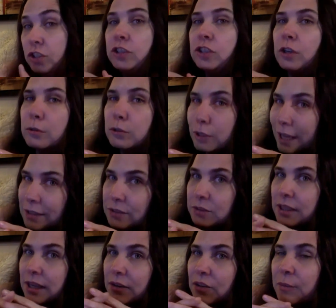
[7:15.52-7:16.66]
Joe tracks her
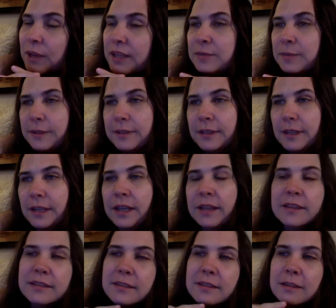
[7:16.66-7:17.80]
down to the basement.
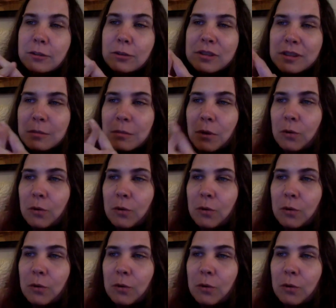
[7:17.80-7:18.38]
This is an interesting